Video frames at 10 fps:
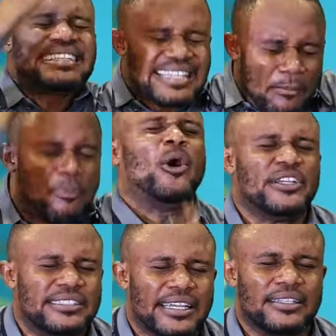
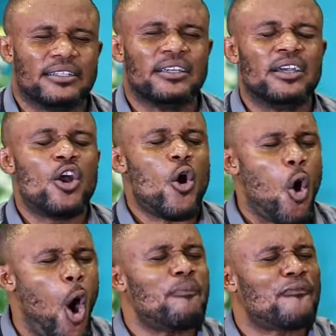disappointed.
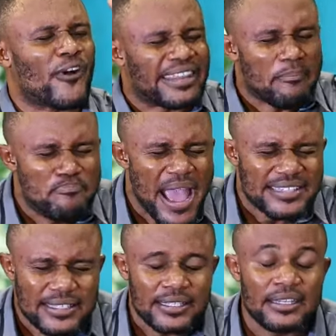Hope for the
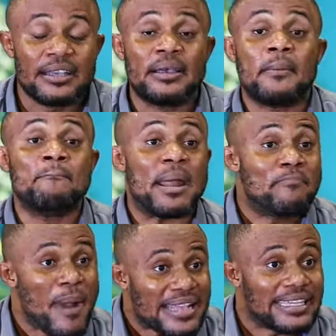best,
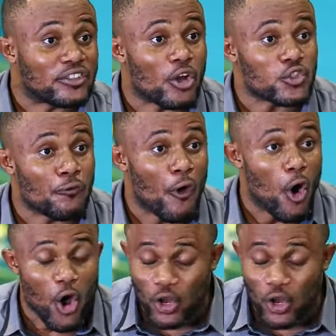but budget also for